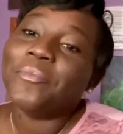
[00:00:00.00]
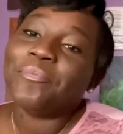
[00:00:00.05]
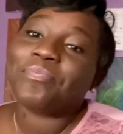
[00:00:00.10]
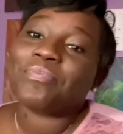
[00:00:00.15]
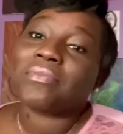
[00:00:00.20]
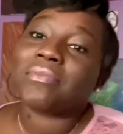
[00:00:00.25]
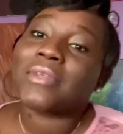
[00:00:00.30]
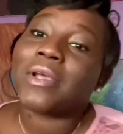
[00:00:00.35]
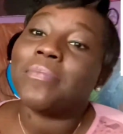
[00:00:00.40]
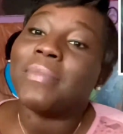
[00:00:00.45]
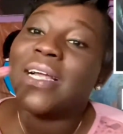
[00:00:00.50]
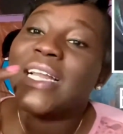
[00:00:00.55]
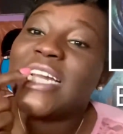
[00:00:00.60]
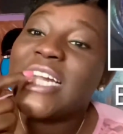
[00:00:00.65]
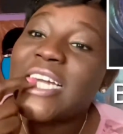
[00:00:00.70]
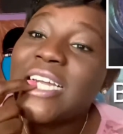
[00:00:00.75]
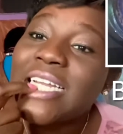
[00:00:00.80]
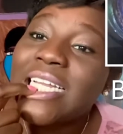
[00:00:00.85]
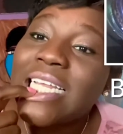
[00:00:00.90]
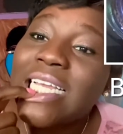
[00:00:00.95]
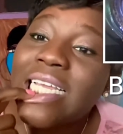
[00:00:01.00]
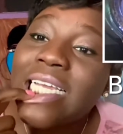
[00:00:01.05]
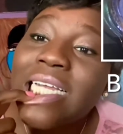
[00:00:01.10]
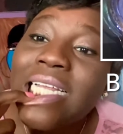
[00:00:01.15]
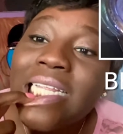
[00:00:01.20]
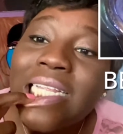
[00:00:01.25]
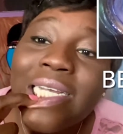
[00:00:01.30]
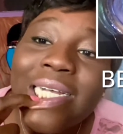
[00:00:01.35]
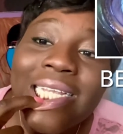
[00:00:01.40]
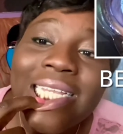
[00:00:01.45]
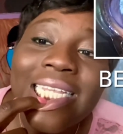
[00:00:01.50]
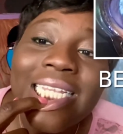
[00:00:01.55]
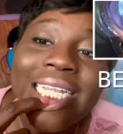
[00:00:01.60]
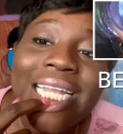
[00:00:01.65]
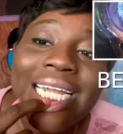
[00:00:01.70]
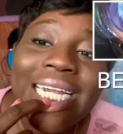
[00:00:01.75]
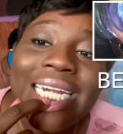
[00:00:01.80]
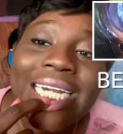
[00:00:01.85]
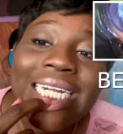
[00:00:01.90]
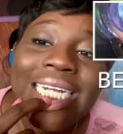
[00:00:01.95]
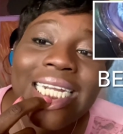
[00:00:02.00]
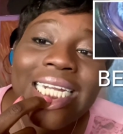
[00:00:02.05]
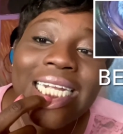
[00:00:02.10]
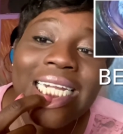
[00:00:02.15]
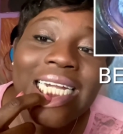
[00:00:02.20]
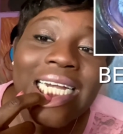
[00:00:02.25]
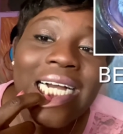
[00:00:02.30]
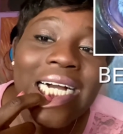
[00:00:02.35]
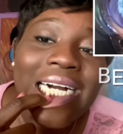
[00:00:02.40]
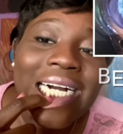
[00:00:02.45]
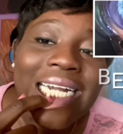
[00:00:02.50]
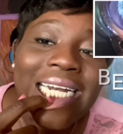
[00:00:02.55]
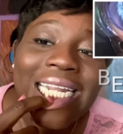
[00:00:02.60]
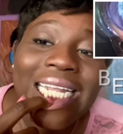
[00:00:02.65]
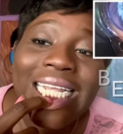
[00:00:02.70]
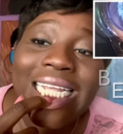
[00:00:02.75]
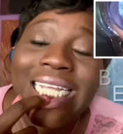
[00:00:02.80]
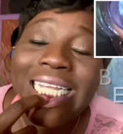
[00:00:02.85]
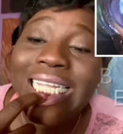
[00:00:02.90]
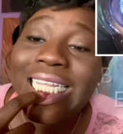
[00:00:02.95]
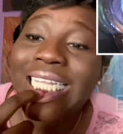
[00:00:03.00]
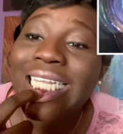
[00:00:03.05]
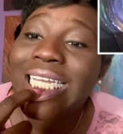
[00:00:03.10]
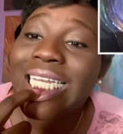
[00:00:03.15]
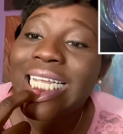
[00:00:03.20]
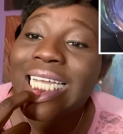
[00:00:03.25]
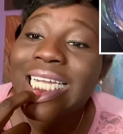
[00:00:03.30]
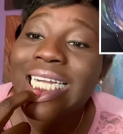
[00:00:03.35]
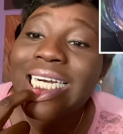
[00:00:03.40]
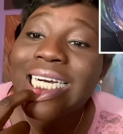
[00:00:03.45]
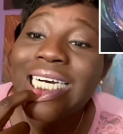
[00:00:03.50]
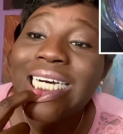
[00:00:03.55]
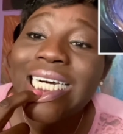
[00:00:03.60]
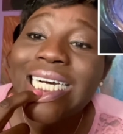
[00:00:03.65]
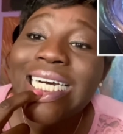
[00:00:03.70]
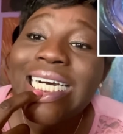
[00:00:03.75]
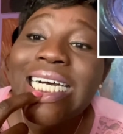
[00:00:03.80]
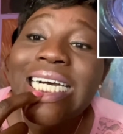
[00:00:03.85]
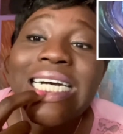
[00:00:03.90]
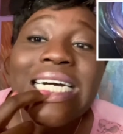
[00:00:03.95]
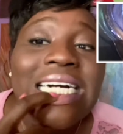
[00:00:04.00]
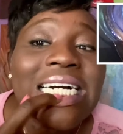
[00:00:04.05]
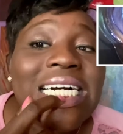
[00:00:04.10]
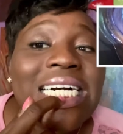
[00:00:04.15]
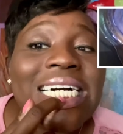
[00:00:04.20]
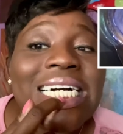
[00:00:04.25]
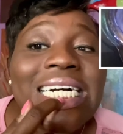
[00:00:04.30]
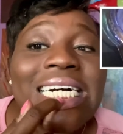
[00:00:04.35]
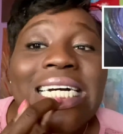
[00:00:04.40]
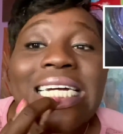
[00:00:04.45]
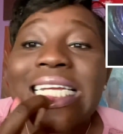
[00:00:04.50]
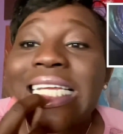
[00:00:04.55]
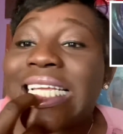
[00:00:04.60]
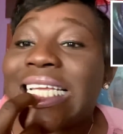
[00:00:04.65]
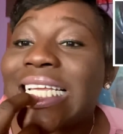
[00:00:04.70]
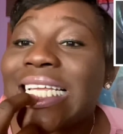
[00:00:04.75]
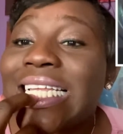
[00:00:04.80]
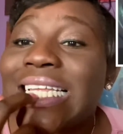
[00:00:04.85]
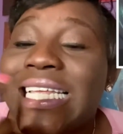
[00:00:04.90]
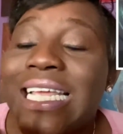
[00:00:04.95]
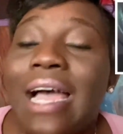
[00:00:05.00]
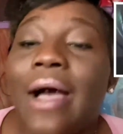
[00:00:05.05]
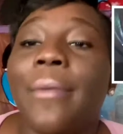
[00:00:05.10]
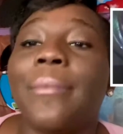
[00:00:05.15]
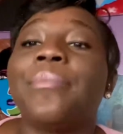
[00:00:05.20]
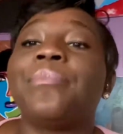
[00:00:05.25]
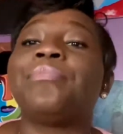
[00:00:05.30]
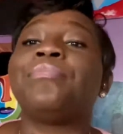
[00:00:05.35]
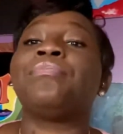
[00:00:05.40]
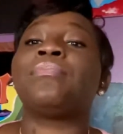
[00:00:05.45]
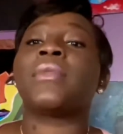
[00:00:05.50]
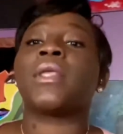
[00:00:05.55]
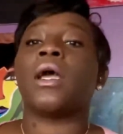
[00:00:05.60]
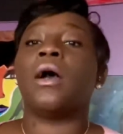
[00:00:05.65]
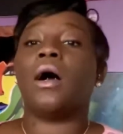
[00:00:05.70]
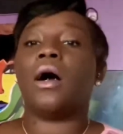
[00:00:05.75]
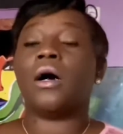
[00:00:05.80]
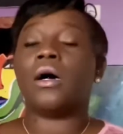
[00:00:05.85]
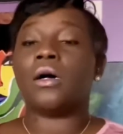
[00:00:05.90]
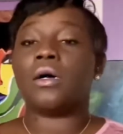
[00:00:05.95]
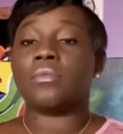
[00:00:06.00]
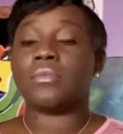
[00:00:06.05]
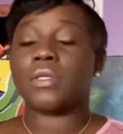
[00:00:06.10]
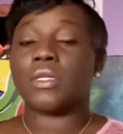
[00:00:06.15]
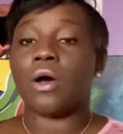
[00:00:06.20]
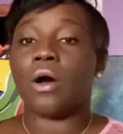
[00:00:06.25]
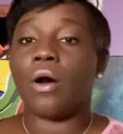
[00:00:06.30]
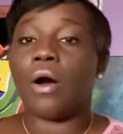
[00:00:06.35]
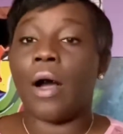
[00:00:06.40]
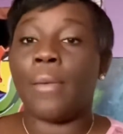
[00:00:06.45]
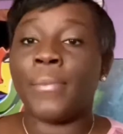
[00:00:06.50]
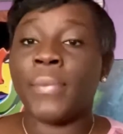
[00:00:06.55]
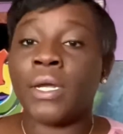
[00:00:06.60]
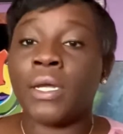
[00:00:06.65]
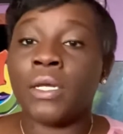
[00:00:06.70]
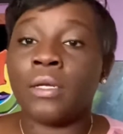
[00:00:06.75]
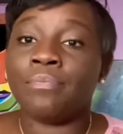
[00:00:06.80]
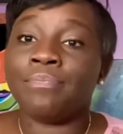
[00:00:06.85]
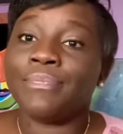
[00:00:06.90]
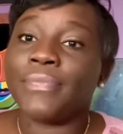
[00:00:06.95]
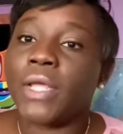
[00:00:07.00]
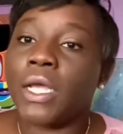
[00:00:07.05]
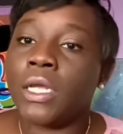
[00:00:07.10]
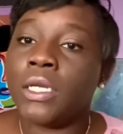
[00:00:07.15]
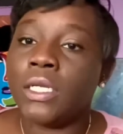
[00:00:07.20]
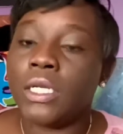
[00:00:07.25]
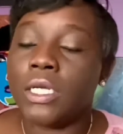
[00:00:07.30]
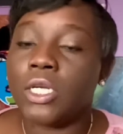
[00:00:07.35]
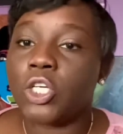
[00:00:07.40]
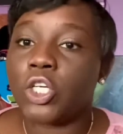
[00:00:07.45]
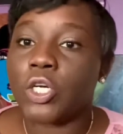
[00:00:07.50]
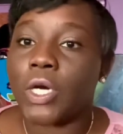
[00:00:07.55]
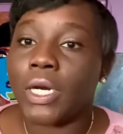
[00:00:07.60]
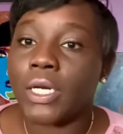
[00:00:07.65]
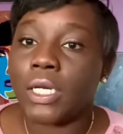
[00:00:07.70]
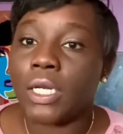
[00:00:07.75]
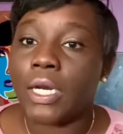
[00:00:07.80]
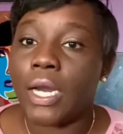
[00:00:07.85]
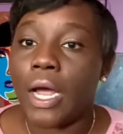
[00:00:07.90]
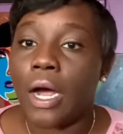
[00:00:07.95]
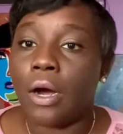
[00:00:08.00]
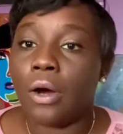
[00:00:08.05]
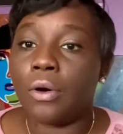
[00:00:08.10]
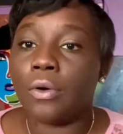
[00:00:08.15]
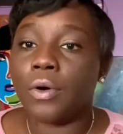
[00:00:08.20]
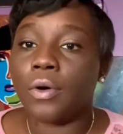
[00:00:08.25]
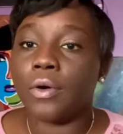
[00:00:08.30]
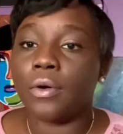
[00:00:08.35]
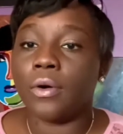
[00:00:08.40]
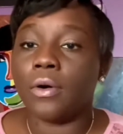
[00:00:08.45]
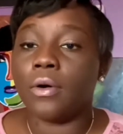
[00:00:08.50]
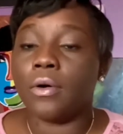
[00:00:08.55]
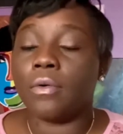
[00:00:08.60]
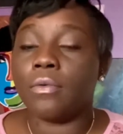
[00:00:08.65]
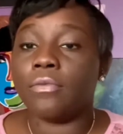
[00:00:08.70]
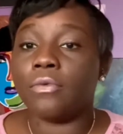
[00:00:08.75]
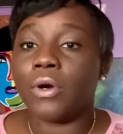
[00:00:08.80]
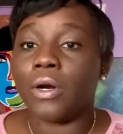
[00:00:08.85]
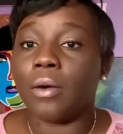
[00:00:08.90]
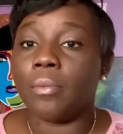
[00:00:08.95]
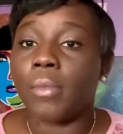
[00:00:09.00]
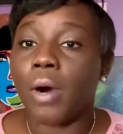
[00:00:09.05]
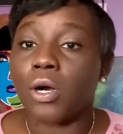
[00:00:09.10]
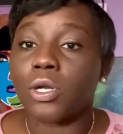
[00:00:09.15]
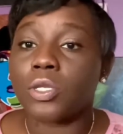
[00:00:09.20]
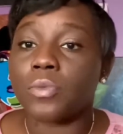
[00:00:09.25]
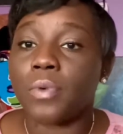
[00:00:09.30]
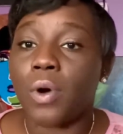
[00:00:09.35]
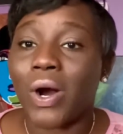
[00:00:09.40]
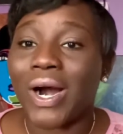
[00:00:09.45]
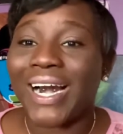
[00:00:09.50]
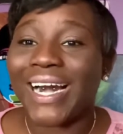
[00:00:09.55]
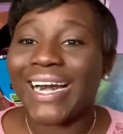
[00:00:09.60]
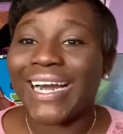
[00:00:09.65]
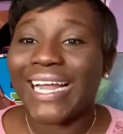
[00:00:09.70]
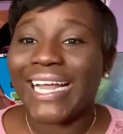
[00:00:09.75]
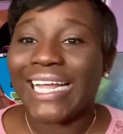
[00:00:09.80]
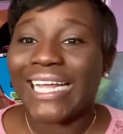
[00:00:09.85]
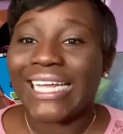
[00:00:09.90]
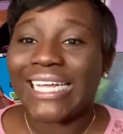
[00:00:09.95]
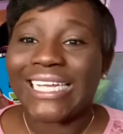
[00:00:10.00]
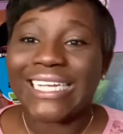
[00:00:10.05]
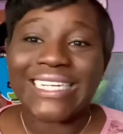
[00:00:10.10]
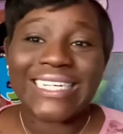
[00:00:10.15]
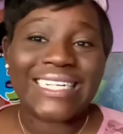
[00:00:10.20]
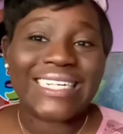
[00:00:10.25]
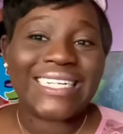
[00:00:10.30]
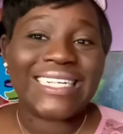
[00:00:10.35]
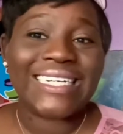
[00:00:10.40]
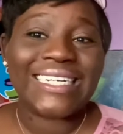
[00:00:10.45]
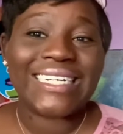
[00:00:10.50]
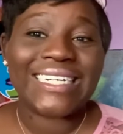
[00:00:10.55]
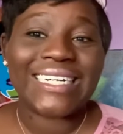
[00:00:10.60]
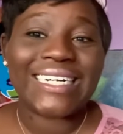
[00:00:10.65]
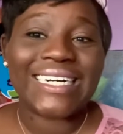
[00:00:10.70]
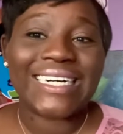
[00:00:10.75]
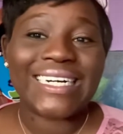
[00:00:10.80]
But definitely it was more staggered than what it is now. Yeah. So I mean, it did straighten it out for the most part, and